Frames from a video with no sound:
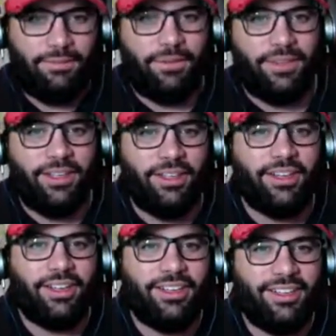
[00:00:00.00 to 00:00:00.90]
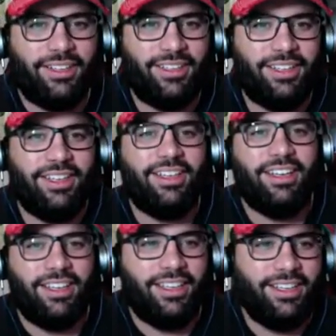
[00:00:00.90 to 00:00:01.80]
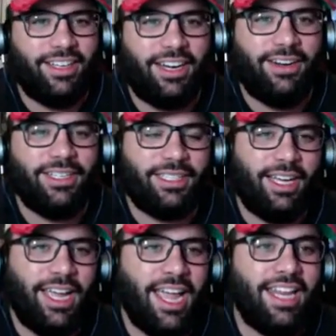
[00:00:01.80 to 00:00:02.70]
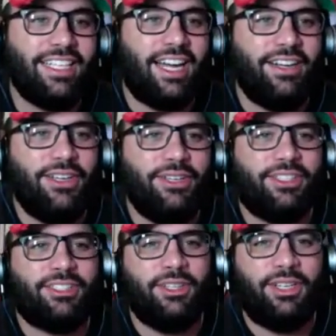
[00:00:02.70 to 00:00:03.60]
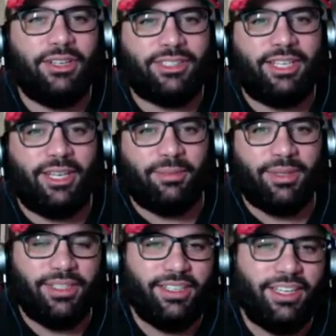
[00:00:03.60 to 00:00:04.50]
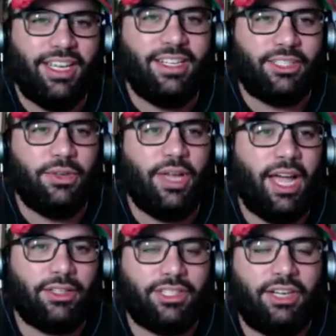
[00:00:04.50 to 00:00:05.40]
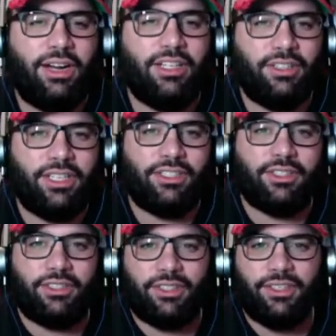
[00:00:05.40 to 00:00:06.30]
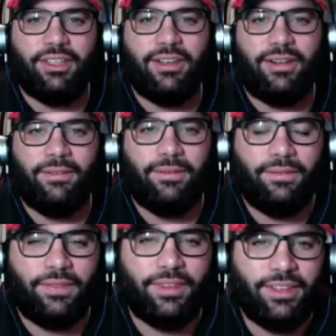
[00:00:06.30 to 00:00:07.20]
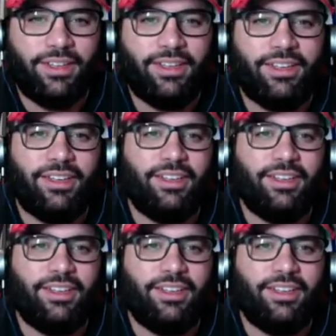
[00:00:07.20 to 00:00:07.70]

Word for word: My posters are back. Gary's got, and he's got a new studio set up. I do in his new house. Congratulations, sir. Thank you. I'm very excited.